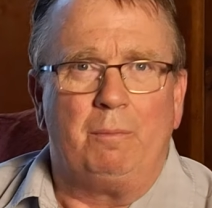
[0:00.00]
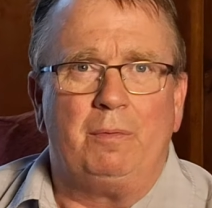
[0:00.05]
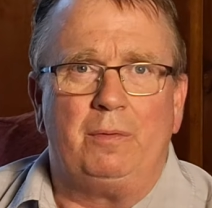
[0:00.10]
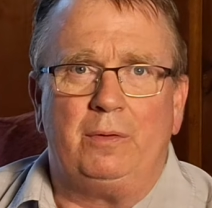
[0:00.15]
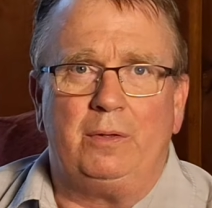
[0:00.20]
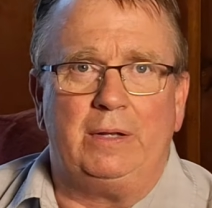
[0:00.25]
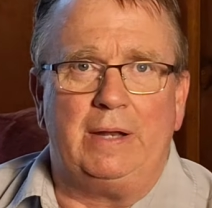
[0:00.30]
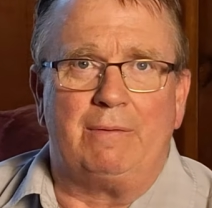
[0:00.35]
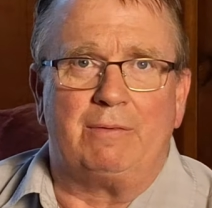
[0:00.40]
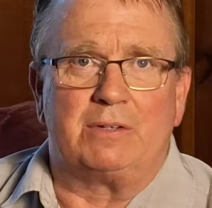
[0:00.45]

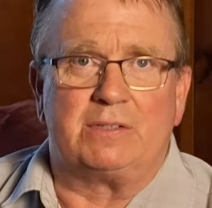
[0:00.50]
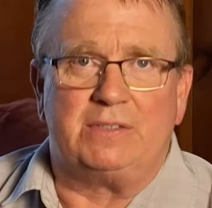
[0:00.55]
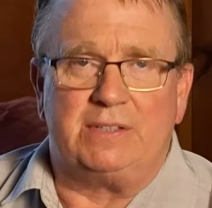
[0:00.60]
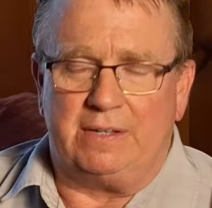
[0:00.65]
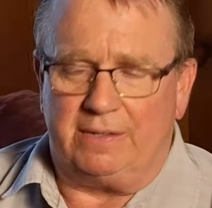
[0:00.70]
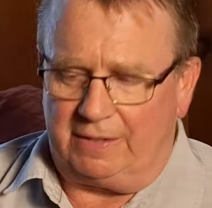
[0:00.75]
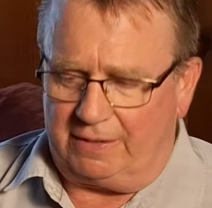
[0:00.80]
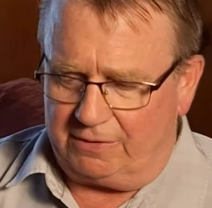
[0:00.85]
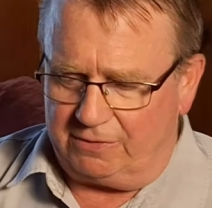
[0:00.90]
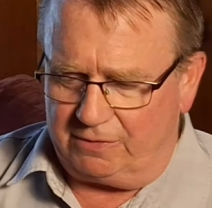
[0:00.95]
You never
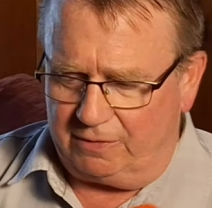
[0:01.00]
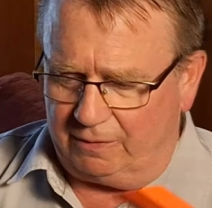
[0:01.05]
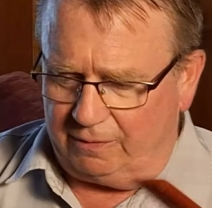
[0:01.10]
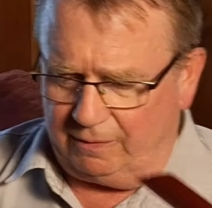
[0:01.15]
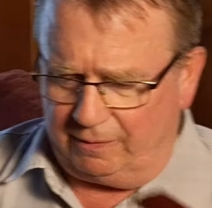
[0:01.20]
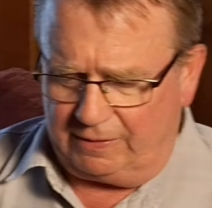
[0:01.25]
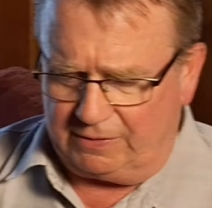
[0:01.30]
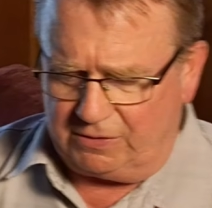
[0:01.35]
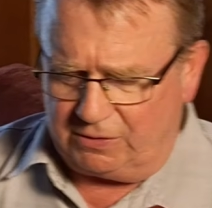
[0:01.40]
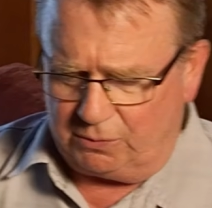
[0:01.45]
see this.
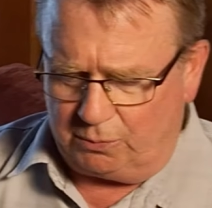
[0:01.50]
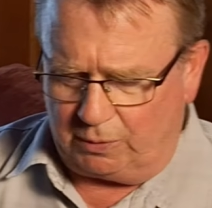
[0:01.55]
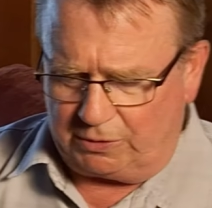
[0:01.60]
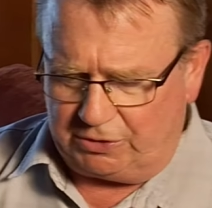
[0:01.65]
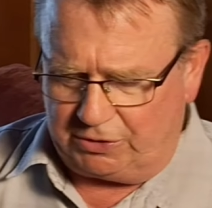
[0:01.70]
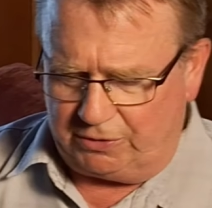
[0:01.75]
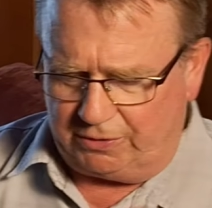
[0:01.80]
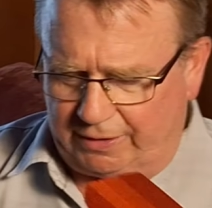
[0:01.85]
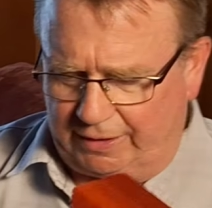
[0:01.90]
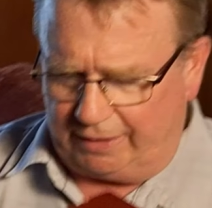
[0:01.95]
This is
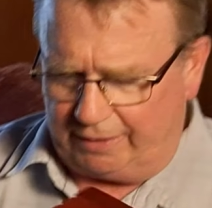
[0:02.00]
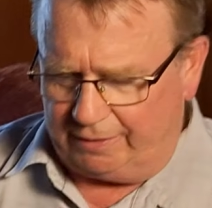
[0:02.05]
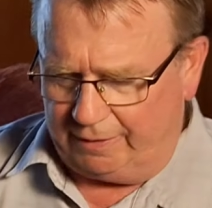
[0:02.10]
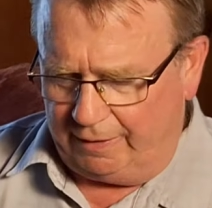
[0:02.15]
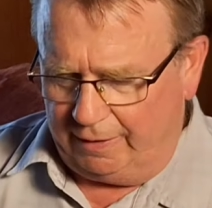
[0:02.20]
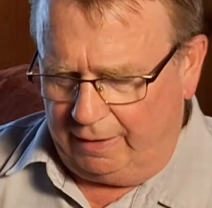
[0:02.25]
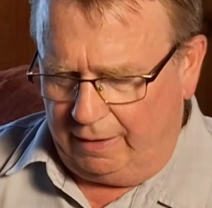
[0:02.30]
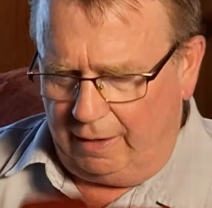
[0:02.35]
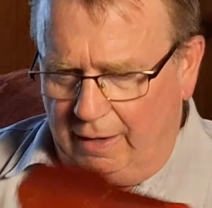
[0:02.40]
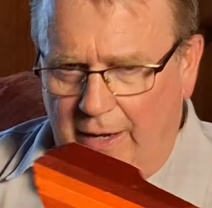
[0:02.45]
what you need.
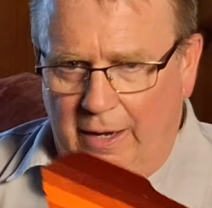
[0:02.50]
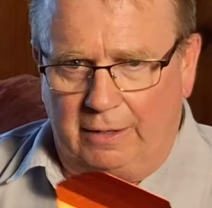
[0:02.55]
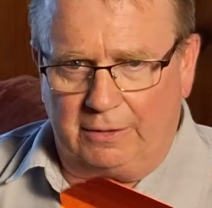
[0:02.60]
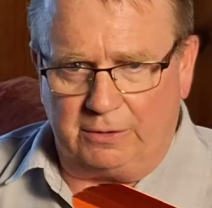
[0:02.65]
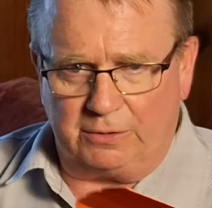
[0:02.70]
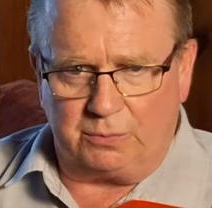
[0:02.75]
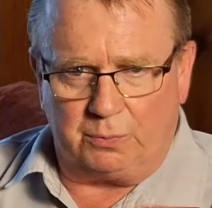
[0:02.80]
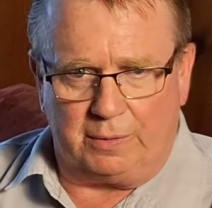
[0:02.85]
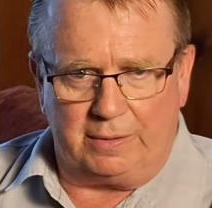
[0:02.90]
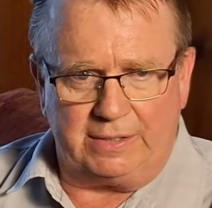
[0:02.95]

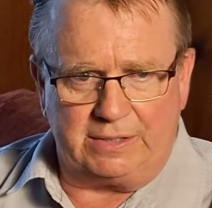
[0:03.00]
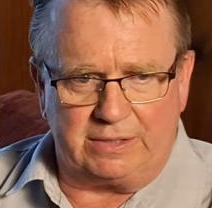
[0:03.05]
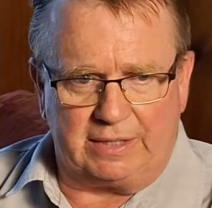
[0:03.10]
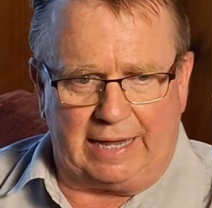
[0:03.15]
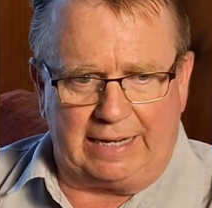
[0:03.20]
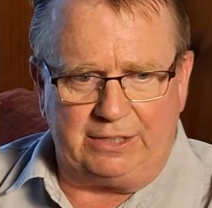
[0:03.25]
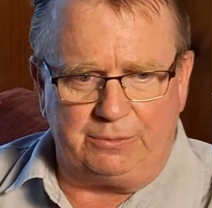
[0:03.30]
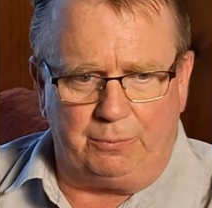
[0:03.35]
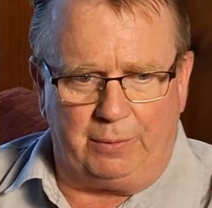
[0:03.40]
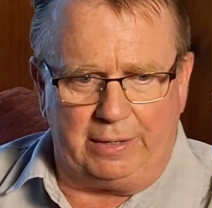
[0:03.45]
Just one of these
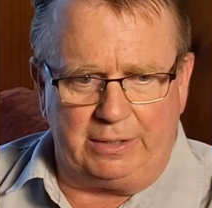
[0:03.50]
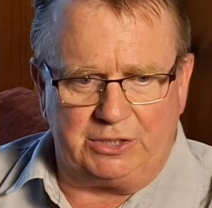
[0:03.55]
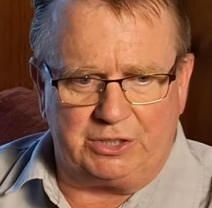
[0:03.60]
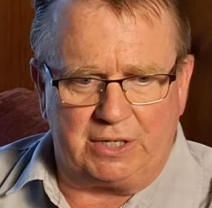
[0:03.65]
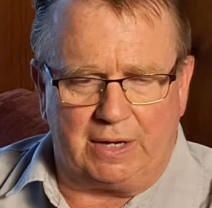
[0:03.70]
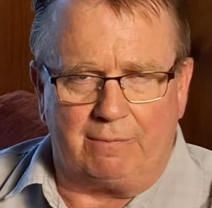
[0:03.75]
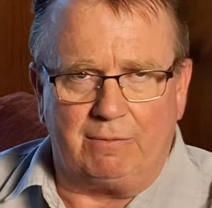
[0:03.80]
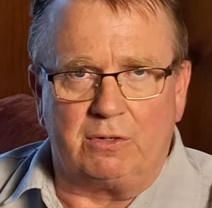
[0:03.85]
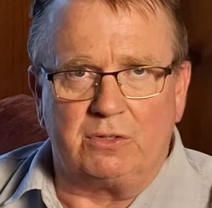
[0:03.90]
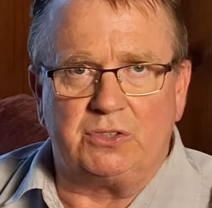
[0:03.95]
lightweight
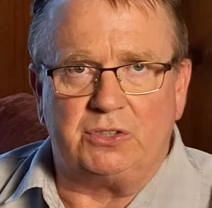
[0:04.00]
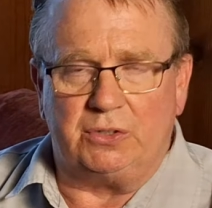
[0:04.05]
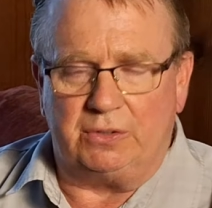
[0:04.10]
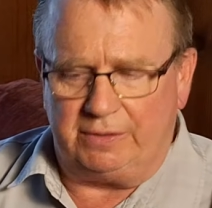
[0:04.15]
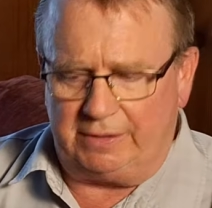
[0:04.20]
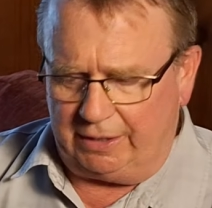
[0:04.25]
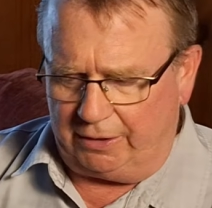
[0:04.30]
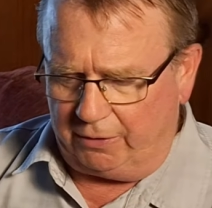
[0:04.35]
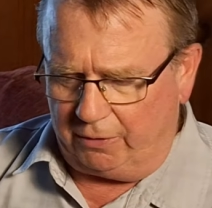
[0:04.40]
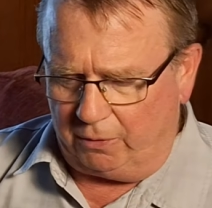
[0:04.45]
shovels. You can
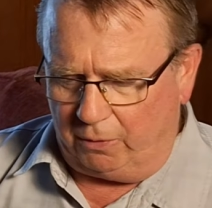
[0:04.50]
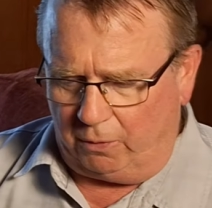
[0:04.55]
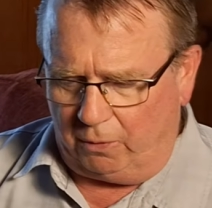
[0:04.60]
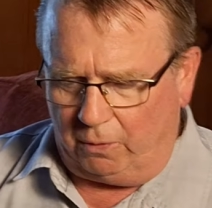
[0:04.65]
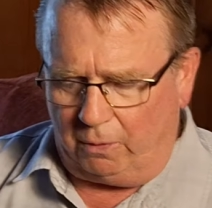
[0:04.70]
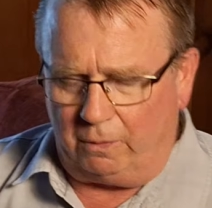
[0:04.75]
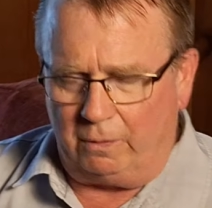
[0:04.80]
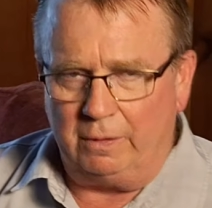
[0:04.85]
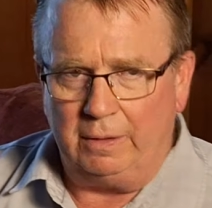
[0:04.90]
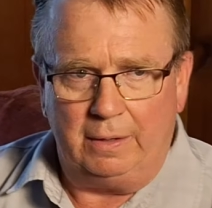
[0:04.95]
dig your
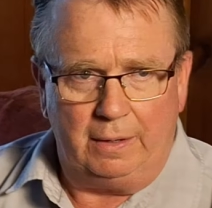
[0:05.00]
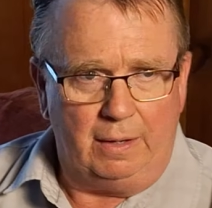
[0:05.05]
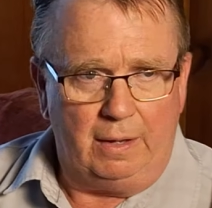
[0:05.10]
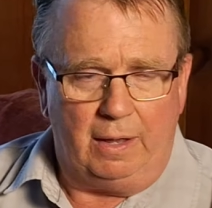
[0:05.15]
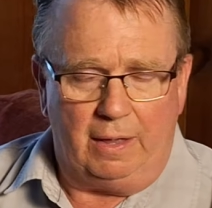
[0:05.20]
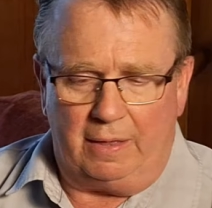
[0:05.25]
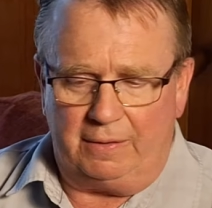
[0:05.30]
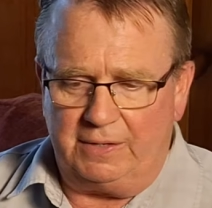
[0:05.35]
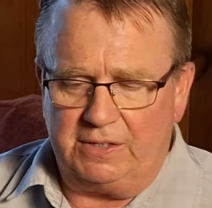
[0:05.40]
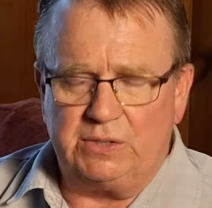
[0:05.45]
hole.
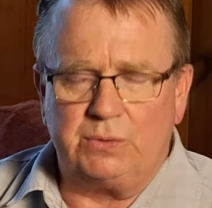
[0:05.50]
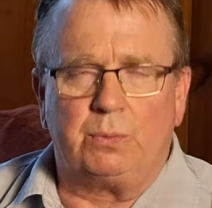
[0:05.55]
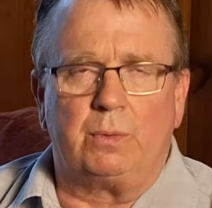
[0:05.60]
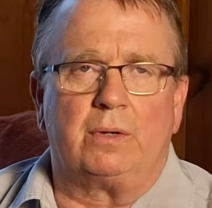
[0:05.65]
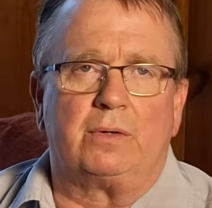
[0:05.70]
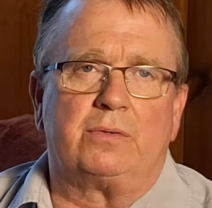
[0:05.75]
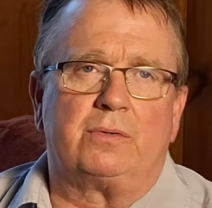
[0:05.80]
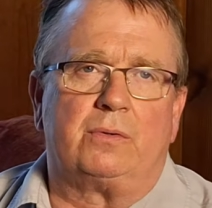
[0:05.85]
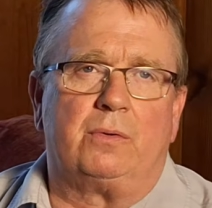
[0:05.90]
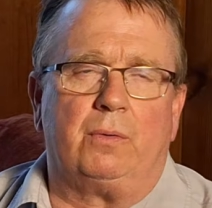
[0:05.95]
And this
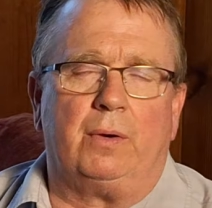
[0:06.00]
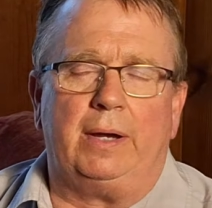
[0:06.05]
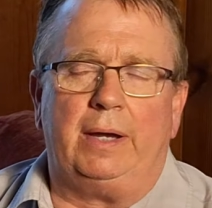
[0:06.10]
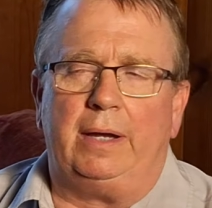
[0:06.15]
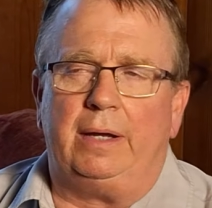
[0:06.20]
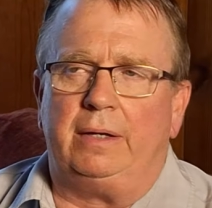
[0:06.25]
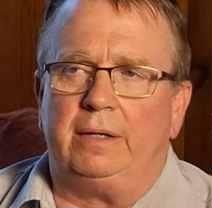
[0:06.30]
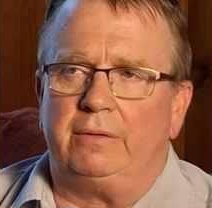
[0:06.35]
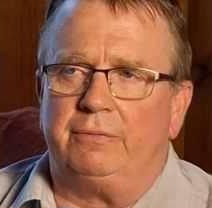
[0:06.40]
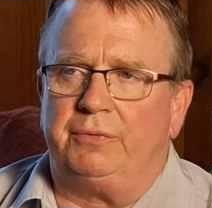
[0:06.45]
works
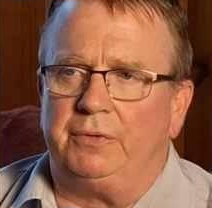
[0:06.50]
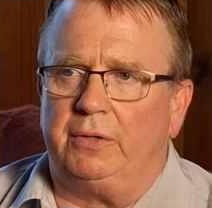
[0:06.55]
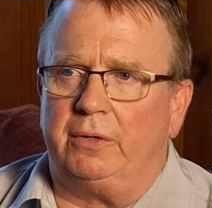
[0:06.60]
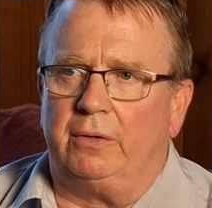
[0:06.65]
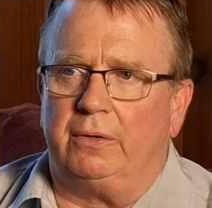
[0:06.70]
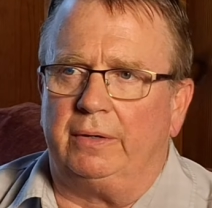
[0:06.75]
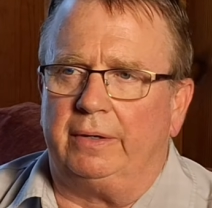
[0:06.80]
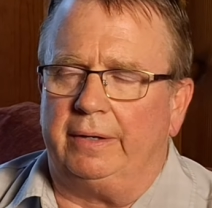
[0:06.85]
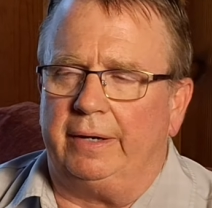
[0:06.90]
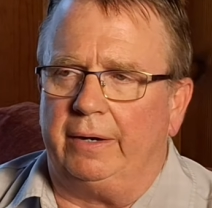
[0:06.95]
great if
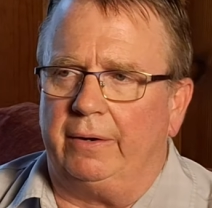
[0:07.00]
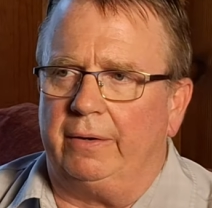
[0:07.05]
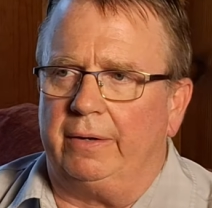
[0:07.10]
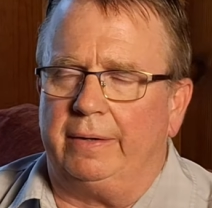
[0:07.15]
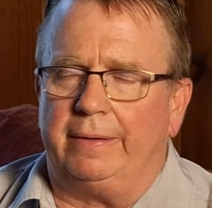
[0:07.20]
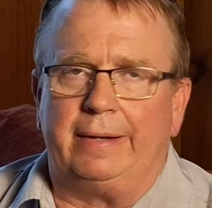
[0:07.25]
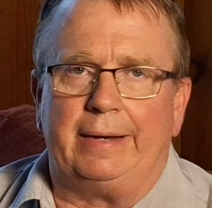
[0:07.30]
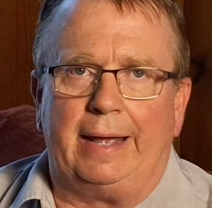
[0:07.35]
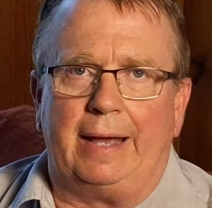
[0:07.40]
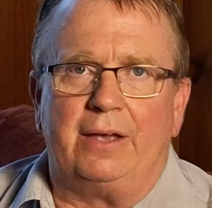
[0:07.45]
you're in an
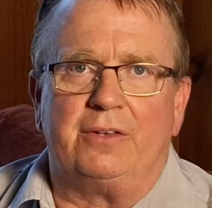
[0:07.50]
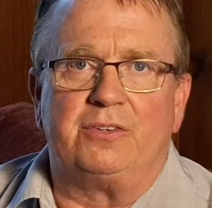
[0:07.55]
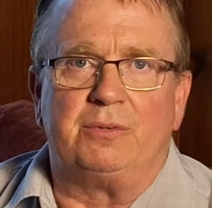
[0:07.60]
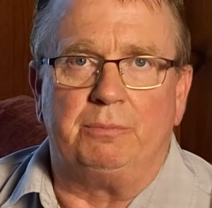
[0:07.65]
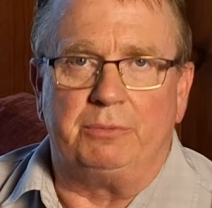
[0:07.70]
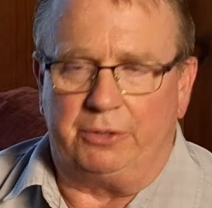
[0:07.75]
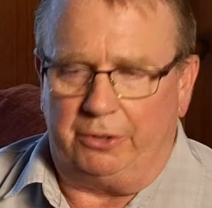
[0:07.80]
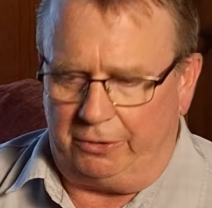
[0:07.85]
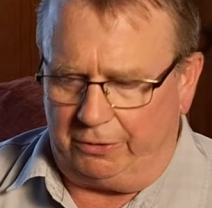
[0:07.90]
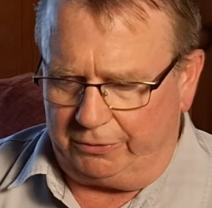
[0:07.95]
area that has
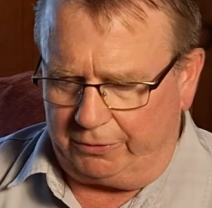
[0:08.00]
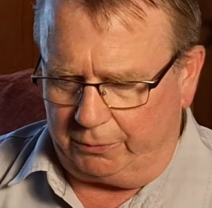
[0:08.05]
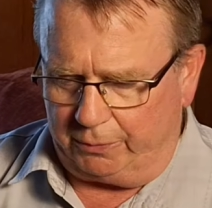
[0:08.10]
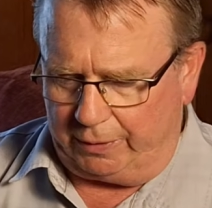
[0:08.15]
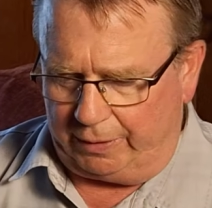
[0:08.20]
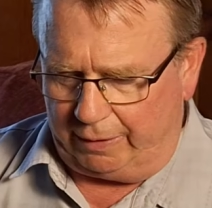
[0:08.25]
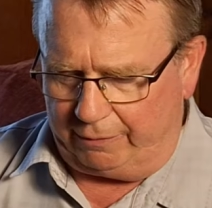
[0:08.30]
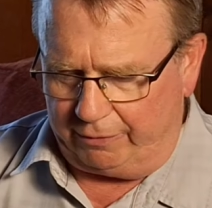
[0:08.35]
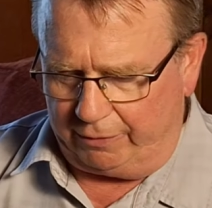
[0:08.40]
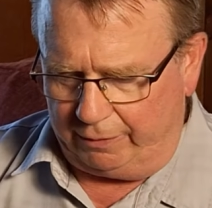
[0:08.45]
some dirt or
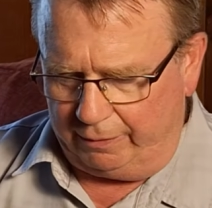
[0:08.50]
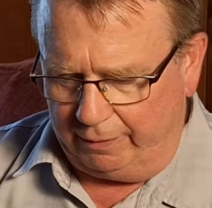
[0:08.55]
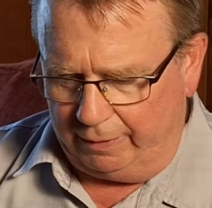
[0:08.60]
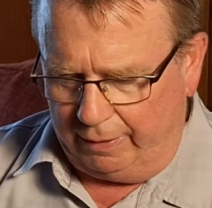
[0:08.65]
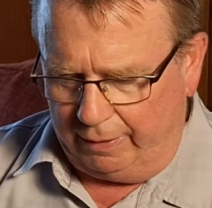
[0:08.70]
whatever.